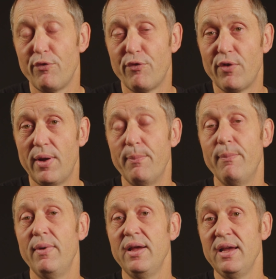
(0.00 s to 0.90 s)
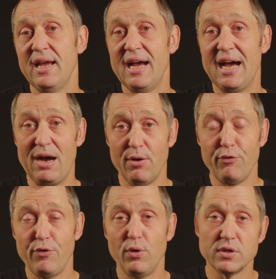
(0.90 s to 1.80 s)
from out of
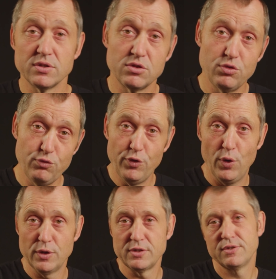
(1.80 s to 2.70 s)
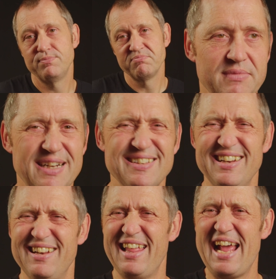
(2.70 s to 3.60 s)
focus to focus. That's a
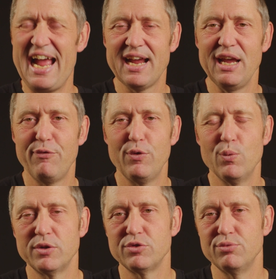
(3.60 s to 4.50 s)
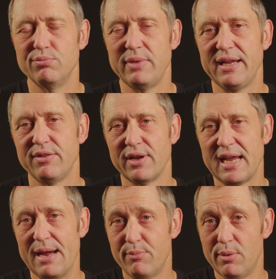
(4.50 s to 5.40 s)
little hack if you want to make the
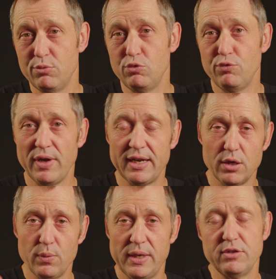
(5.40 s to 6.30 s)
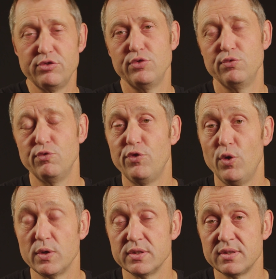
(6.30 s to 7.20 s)
camera move and go into
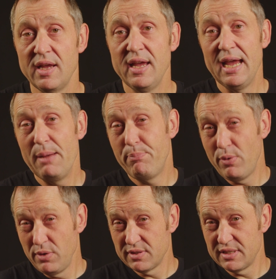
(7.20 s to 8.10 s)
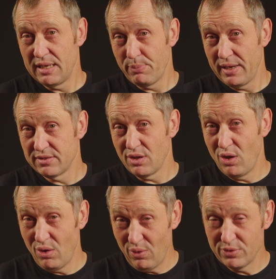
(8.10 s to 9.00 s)
focus. A bonus tip is
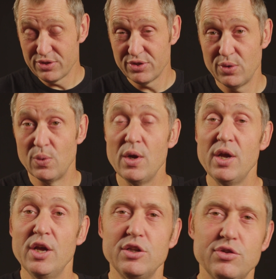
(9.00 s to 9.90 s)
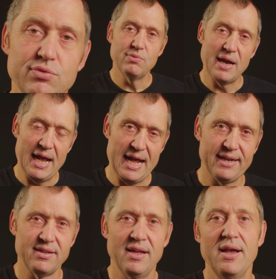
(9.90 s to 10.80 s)
also to
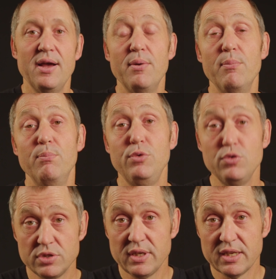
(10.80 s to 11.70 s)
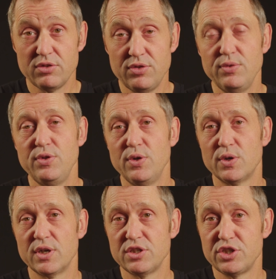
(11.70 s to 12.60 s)
add music to
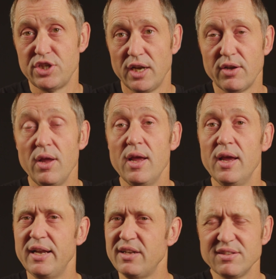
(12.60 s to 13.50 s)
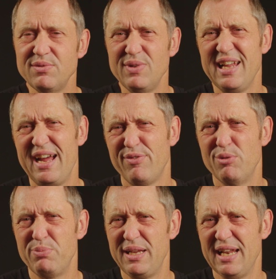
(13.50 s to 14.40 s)
your shot. It doesn't really have to
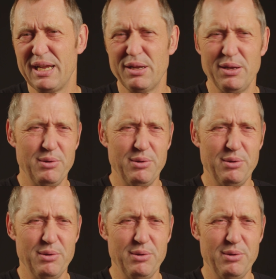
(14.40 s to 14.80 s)
be like